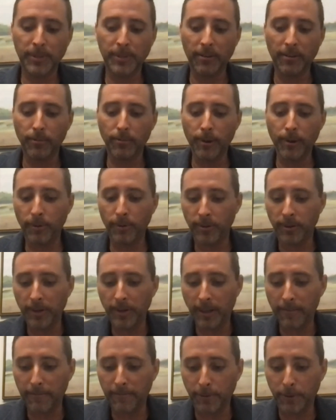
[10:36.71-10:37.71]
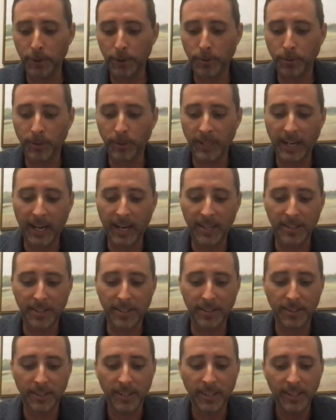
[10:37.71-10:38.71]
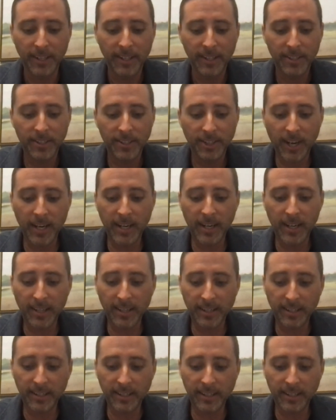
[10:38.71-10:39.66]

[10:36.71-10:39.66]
And I remember that first week asking Jay,